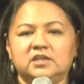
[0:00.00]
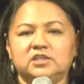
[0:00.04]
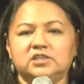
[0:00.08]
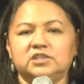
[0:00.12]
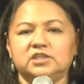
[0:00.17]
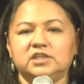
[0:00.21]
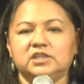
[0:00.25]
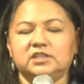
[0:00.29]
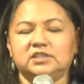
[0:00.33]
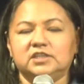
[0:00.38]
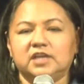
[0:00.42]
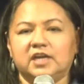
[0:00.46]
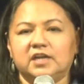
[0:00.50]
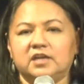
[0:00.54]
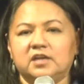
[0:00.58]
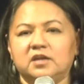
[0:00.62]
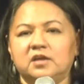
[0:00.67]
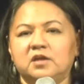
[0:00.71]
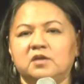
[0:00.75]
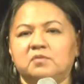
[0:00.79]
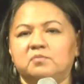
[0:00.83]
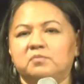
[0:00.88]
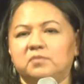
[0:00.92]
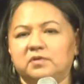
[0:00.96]
She said,
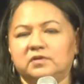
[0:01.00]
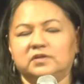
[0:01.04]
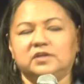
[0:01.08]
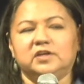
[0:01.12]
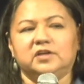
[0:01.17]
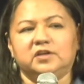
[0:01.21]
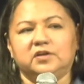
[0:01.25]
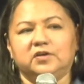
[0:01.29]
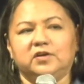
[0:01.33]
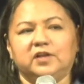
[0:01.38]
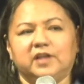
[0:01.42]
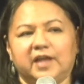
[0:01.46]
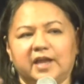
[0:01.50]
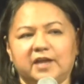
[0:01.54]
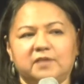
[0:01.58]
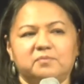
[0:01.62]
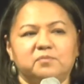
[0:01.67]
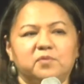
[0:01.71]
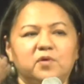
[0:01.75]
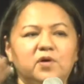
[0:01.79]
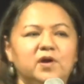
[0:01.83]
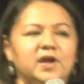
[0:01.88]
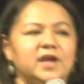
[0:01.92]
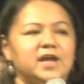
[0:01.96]
you know, like
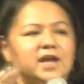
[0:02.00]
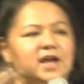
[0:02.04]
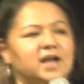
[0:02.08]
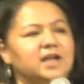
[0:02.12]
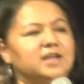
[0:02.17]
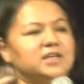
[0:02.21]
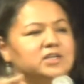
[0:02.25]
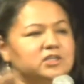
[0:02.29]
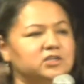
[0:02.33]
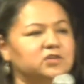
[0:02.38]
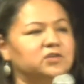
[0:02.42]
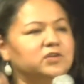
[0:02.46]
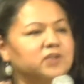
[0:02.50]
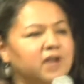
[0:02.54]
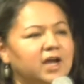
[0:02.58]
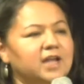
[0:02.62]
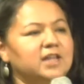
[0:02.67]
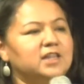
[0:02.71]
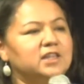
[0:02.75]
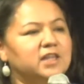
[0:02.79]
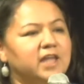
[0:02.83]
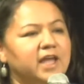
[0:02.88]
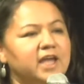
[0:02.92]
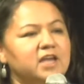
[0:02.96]
moya, you know,
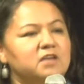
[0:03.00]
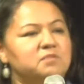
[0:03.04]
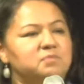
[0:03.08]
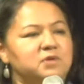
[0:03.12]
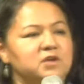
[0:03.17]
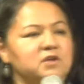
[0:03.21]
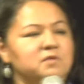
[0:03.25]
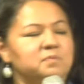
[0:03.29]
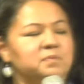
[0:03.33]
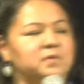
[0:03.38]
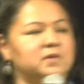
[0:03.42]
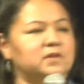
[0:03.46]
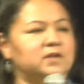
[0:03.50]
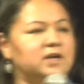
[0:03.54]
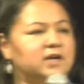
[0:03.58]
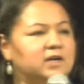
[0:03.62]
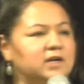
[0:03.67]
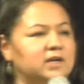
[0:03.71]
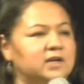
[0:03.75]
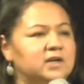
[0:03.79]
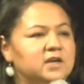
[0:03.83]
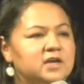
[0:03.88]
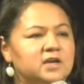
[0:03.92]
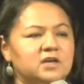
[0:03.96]
not like people
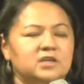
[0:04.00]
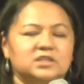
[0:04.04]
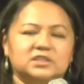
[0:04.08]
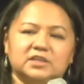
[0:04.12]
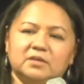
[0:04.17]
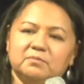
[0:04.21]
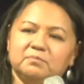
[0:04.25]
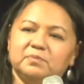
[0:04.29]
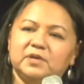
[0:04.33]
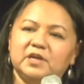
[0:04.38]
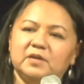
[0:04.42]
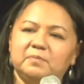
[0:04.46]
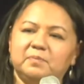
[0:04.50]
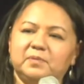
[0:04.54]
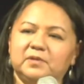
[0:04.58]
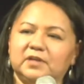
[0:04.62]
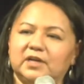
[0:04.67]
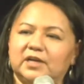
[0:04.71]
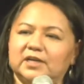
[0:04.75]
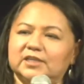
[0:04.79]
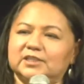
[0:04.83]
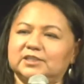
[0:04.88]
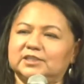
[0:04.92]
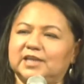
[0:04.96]
are some
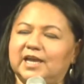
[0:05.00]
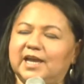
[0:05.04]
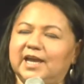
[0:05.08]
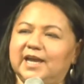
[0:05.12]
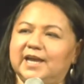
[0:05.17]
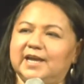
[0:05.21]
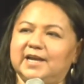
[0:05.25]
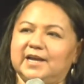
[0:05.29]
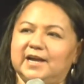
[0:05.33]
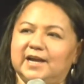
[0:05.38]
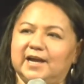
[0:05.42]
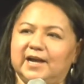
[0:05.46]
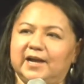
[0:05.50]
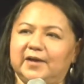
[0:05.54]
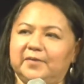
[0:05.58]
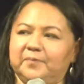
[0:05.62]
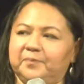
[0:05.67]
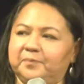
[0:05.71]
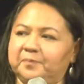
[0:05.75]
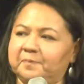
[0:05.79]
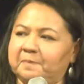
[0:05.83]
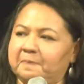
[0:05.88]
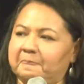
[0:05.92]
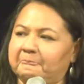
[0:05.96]
people are saying
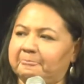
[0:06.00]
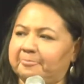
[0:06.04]
um,